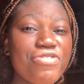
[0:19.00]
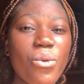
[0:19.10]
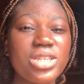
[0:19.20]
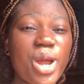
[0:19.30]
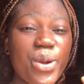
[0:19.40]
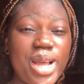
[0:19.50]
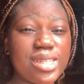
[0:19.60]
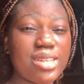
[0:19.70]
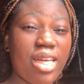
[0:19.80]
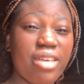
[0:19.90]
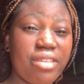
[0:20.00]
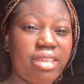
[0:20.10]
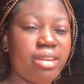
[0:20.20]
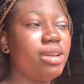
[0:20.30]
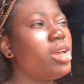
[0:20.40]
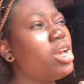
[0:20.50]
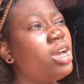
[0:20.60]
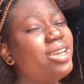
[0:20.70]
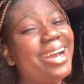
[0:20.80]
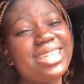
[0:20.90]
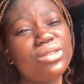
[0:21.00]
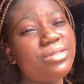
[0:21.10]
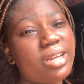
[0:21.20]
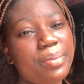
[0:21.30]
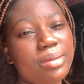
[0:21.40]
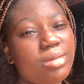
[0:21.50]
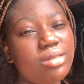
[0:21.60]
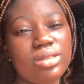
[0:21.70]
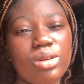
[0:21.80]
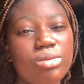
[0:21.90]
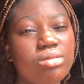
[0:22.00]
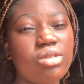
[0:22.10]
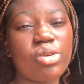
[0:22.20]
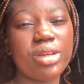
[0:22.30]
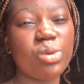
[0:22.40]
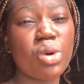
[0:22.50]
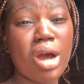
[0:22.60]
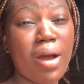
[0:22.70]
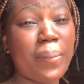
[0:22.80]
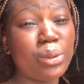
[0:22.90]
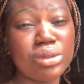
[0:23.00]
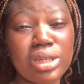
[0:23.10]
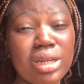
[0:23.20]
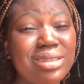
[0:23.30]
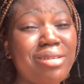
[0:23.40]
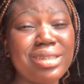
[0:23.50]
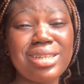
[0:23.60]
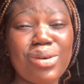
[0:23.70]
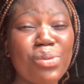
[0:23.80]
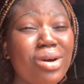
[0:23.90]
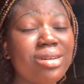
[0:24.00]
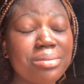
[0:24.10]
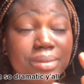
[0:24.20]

It's annoyance and everything. Guys, I don't feel happy. I need to tell Coin what happened and Teresa what.